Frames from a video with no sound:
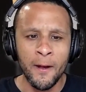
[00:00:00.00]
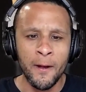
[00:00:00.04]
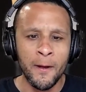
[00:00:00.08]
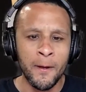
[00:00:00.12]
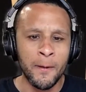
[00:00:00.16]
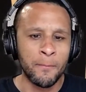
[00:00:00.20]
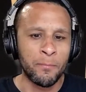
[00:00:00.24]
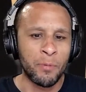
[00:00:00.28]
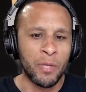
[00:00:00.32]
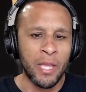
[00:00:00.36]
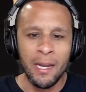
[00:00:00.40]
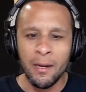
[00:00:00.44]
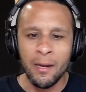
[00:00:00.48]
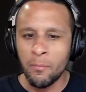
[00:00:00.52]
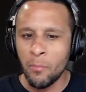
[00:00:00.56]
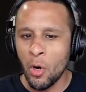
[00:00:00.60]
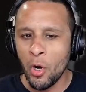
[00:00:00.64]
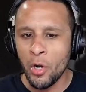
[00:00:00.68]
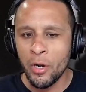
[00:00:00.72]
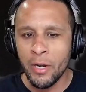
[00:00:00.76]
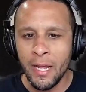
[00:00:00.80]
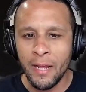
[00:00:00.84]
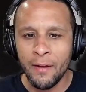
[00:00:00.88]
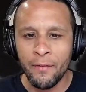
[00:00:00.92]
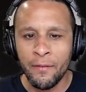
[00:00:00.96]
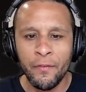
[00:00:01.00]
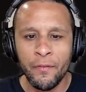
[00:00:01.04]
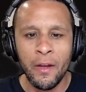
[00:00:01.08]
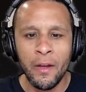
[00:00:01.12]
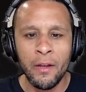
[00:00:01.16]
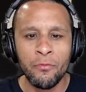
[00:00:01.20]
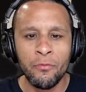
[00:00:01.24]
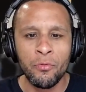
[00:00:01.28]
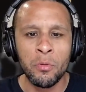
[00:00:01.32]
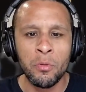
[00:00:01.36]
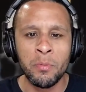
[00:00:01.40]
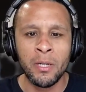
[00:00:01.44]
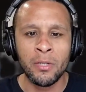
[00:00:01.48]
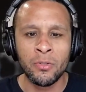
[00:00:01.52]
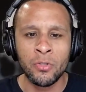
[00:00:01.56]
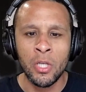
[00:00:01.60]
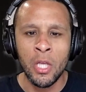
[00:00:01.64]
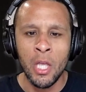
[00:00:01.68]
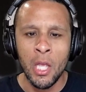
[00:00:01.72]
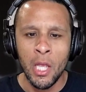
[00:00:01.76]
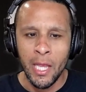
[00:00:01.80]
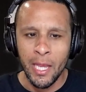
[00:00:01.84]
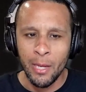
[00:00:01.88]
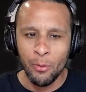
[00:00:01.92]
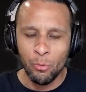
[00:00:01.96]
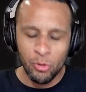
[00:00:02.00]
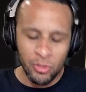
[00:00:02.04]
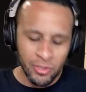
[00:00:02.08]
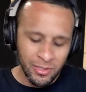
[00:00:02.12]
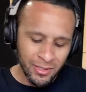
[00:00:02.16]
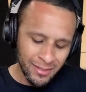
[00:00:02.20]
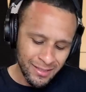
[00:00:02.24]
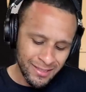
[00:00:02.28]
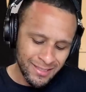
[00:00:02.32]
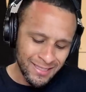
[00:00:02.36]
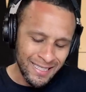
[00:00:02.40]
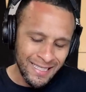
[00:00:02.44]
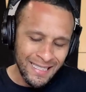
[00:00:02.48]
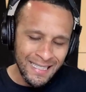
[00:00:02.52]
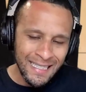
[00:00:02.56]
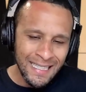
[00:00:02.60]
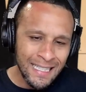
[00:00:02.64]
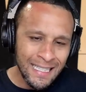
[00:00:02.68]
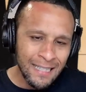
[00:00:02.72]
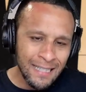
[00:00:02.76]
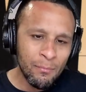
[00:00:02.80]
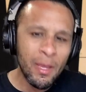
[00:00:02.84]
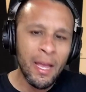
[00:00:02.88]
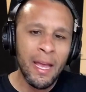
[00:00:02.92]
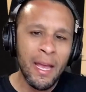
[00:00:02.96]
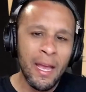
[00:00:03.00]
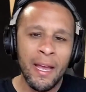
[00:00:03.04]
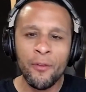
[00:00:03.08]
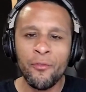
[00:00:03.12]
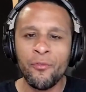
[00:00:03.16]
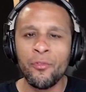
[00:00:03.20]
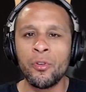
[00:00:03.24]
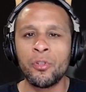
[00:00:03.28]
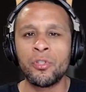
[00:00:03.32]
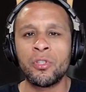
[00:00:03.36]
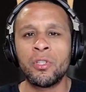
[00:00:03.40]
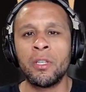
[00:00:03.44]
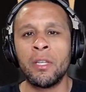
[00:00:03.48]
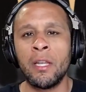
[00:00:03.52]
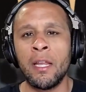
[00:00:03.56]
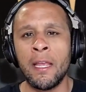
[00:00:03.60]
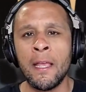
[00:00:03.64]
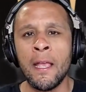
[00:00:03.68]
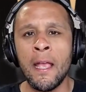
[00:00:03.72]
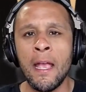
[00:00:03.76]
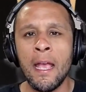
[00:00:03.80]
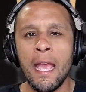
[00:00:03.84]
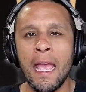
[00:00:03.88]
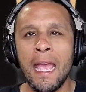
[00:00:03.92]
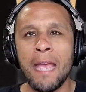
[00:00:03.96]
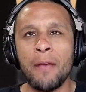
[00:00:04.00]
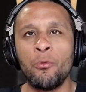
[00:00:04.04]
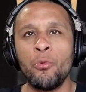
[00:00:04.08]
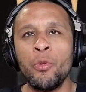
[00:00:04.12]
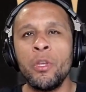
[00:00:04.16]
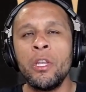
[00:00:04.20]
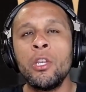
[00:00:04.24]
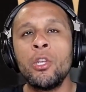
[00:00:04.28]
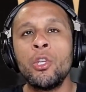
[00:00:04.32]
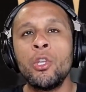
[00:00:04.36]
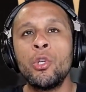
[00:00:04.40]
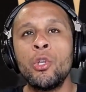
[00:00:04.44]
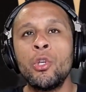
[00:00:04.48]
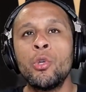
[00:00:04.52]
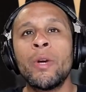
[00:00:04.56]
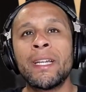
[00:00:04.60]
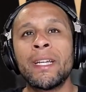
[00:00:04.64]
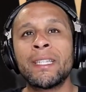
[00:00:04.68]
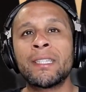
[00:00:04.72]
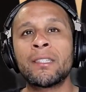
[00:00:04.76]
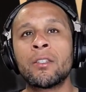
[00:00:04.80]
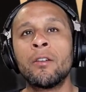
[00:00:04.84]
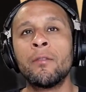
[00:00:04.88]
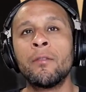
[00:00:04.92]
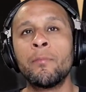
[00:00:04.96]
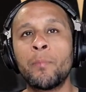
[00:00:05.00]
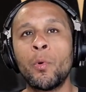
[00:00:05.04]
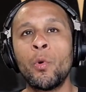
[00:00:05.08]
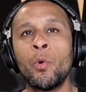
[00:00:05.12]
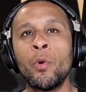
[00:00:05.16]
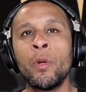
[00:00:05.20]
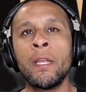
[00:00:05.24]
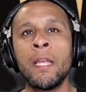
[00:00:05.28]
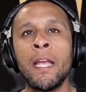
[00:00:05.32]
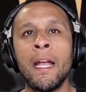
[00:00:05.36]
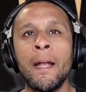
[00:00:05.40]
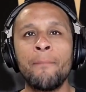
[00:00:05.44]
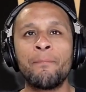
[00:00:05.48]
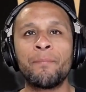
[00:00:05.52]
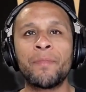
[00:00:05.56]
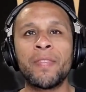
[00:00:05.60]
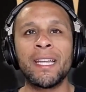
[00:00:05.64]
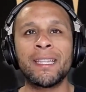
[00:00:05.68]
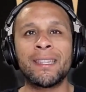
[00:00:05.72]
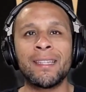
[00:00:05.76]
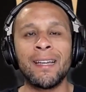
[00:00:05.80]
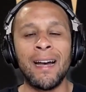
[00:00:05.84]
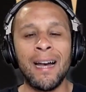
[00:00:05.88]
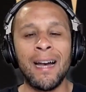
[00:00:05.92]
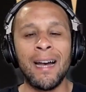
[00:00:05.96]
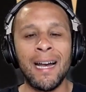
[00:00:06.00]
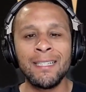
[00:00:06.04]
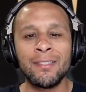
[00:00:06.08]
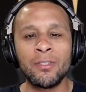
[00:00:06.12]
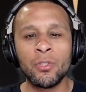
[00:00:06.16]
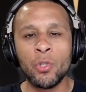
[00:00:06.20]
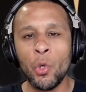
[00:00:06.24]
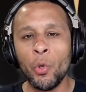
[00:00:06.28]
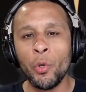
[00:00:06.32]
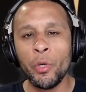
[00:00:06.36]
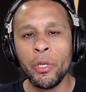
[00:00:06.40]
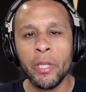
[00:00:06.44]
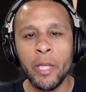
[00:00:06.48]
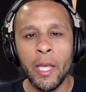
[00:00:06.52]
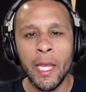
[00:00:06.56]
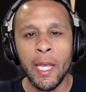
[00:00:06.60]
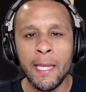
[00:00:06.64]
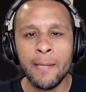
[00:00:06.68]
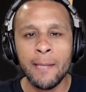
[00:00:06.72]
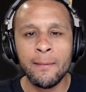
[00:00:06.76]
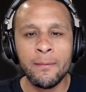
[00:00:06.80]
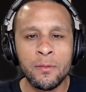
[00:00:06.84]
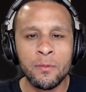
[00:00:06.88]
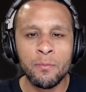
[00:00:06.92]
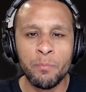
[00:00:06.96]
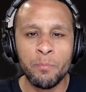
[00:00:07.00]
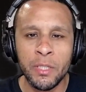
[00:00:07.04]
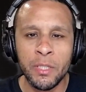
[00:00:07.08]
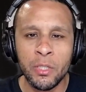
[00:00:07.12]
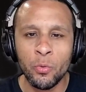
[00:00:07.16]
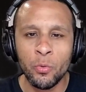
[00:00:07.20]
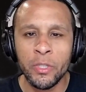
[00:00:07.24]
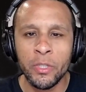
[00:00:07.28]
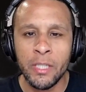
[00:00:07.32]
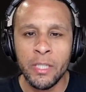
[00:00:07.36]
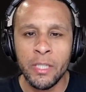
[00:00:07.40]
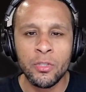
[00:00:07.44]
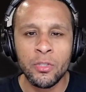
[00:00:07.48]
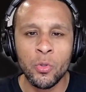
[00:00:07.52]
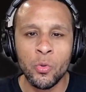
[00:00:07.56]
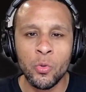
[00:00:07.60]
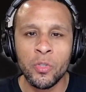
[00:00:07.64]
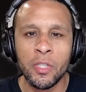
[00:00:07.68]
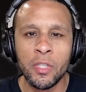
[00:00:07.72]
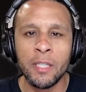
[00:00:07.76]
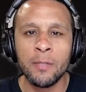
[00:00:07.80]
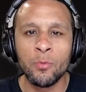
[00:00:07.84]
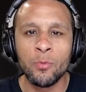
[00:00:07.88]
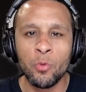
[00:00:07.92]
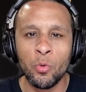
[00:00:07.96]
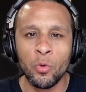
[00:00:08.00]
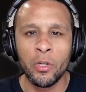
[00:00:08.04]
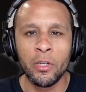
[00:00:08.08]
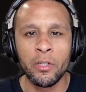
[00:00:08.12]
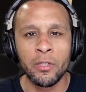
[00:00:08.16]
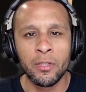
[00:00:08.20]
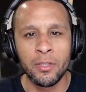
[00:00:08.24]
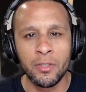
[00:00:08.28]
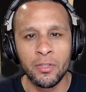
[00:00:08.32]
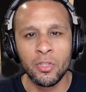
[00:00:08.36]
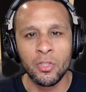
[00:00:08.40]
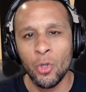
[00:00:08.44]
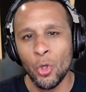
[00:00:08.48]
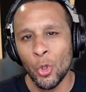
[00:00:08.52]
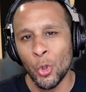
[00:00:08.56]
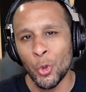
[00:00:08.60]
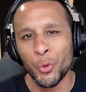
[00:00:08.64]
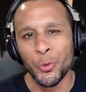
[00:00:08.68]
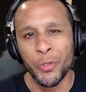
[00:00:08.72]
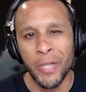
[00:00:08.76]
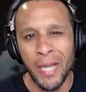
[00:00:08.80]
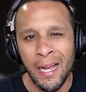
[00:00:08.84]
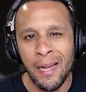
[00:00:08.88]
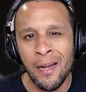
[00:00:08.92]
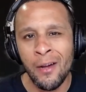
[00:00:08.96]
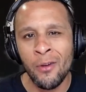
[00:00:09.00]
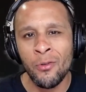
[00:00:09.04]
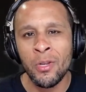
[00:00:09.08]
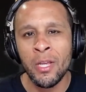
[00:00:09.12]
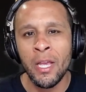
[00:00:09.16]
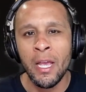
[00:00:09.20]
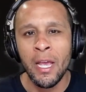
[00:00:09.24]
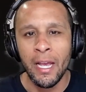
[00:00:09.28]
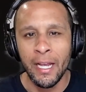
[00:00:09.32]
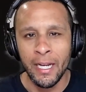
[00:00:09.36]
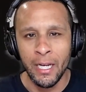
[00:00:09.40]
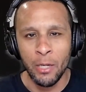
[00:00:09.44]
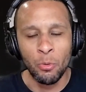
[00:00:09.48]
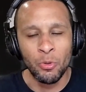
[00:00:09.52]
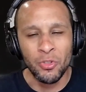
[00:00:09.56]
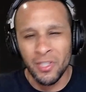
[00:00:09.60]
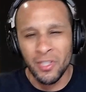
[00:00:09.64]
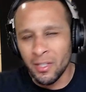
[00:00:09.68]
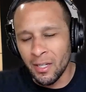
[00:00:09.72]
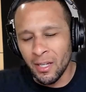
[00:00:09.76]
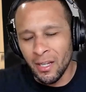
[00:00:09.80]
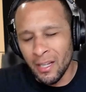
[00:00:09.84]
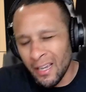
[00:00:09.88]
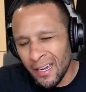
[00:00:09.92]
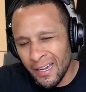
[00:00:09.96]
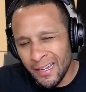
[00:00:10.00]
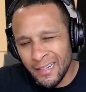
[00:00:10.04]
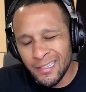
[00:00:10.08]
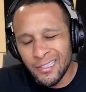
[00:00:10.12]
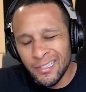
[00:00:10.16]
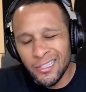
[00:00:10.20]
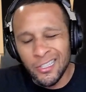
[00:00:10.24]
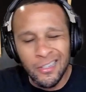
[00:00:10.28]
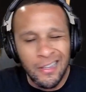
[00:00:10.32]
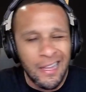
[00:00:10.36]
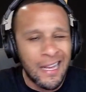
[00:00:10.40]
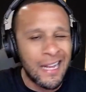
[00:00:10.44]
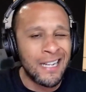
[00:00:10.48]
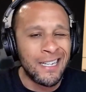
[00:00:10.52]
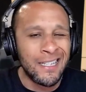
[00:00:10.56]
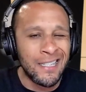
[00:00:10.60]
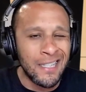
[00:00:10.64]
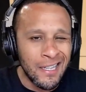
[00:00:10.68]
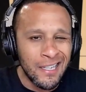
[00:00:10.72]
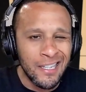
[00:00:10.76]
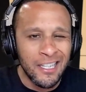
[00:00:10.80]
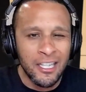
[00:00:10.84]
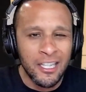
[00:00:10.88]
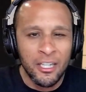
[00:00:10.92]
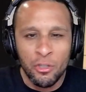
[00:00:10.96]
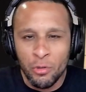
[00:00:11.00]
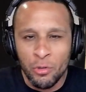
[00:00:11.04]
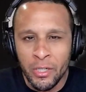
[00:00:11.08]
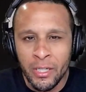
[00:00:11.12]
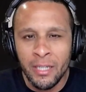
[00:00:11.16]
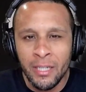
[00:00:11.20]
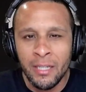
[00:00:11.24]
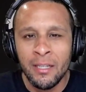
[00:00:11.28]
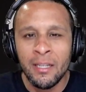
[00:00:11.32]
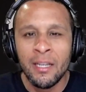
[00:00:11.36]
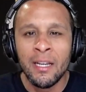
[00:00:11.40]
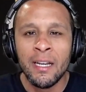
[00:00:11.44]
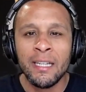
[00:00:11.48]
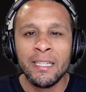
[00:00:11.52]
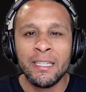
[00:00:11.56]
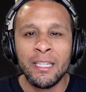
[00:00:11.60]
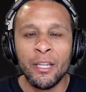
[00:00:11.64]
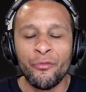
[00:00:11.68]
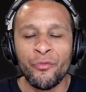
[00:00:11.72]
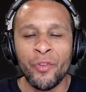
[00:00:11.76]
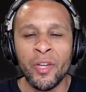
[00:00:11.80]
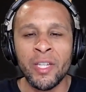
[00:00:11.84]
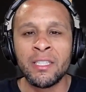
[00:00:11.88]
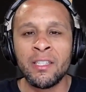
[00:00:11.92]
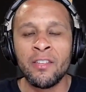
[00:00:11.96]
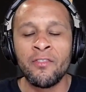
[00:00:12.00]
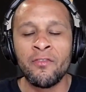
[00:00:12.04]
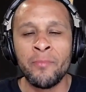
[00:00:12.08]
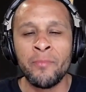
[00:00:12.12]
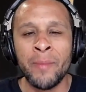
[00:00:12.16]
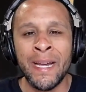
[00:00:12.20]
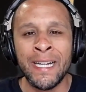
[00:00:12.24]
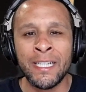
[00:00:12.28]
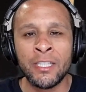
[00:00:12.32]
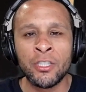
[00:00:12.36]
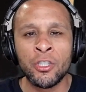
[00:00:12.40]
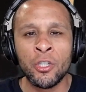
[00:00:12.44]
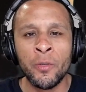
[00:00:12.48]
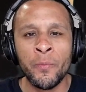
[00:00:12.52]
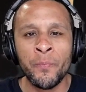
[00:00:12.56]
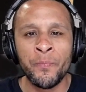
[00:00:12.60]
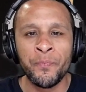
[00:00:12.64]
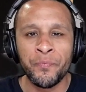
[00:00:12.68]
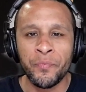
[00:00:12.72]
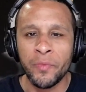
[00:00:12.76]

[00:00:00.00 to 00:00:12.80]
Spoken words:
Caleb Martin had 5 rebounds. It was a team effort today. And we knew at some point that the high scoring games between these two teams were going to slow down, and it was going to get into that nitty gritty defensive matchup.